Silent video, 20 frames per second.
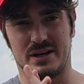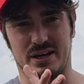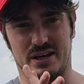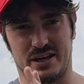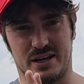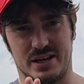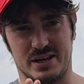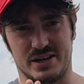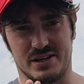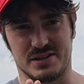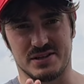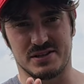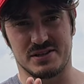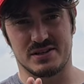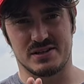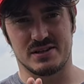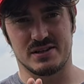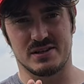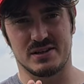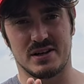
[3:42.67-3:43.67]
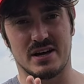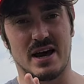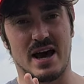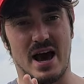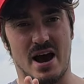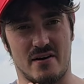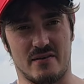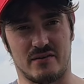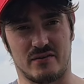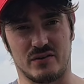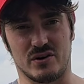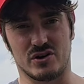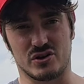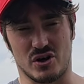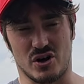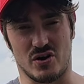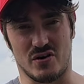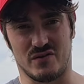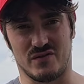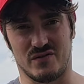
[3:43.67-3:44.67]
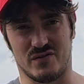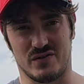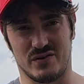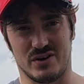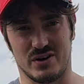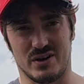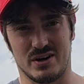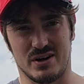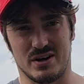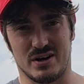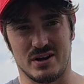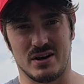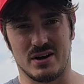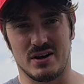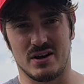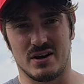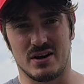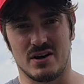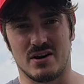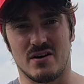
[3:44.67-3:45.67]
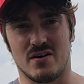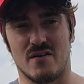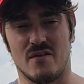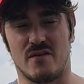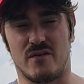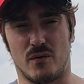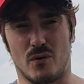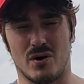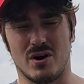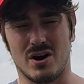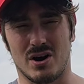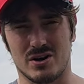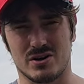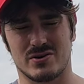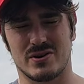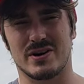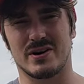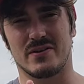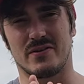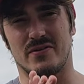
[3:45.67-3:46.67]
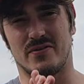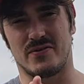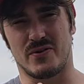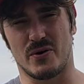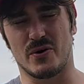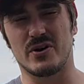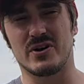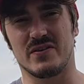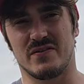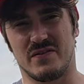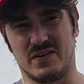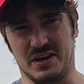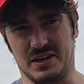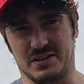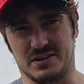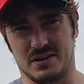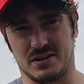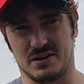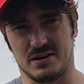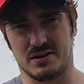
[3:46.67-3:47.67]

is average of 430 feet,